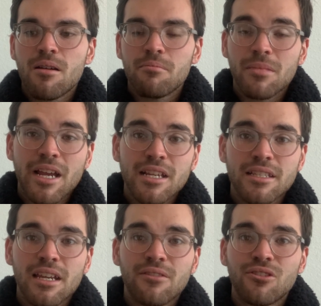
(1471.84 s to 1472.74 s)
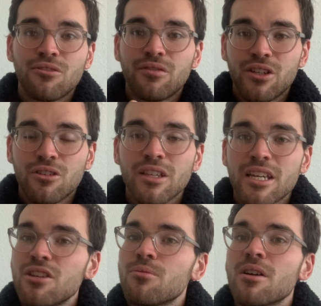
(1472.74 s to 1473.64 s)
Like I said, if you feel
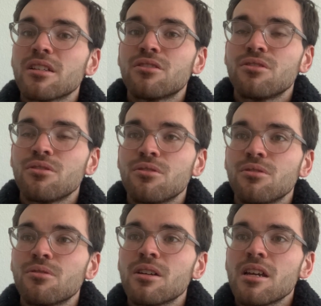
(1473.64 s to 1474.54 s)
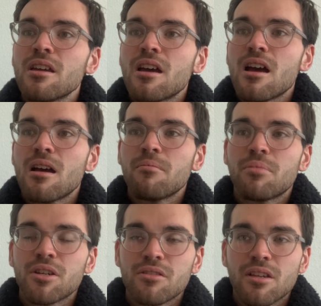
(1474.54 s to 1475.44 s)
like you want to
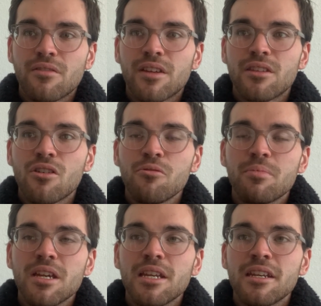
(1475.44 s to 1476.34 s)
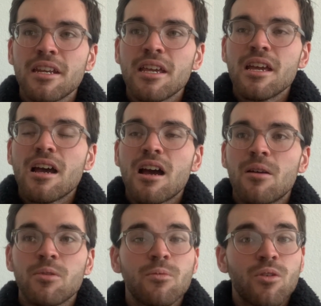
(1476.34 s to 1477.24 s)
put yourself out in the open,
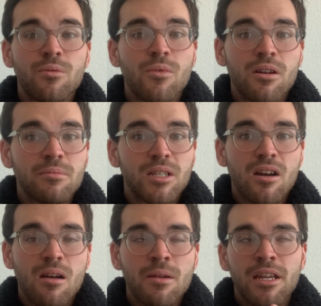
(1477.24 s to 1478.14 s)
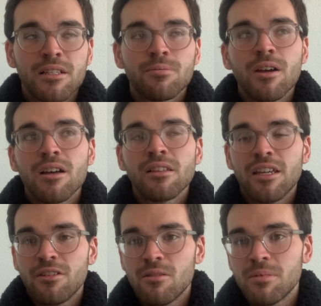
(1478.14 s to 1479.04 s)
you're more than welcome to comment as well,
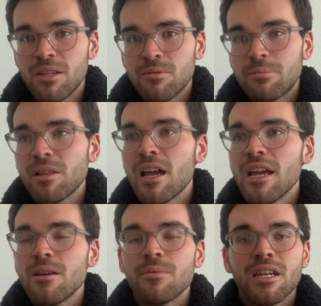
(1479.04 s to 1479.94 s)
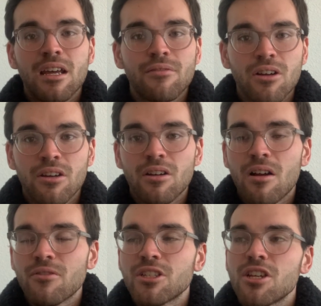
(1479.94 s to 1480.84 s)
and I'll be replying, and we can have a good
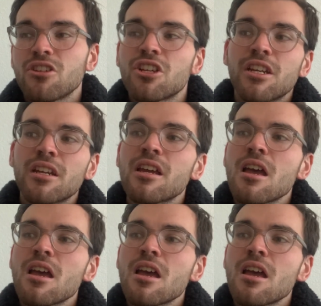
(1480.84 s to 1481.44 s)
conversation.